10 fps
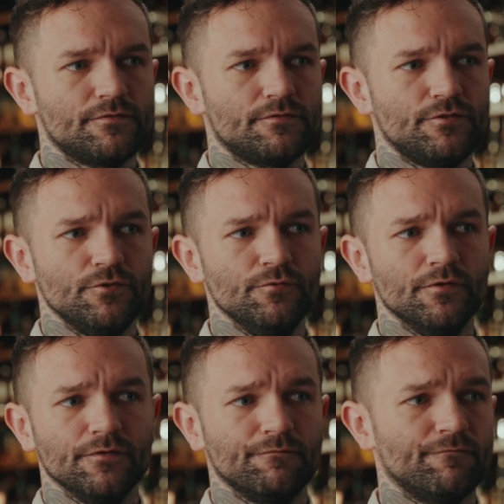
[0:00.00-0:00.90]
2
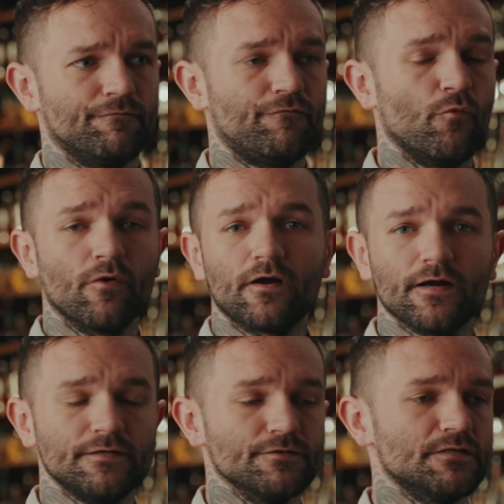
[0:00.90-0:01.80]
to 4
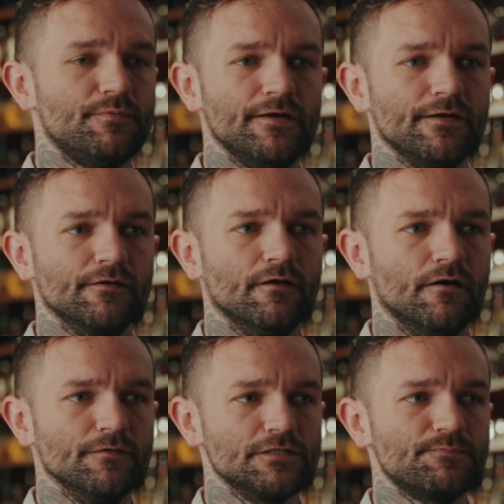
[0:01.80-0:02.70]
cocktails depending on
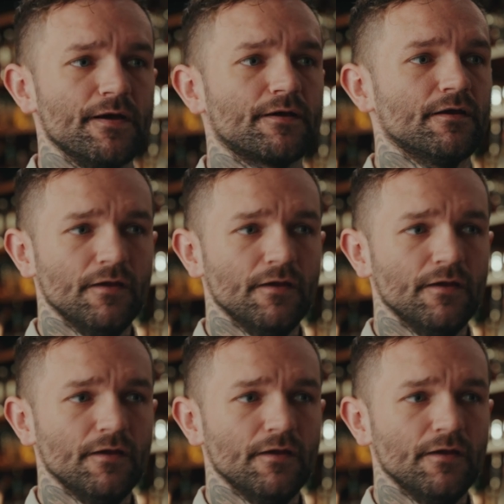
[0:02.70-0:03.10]
the spec.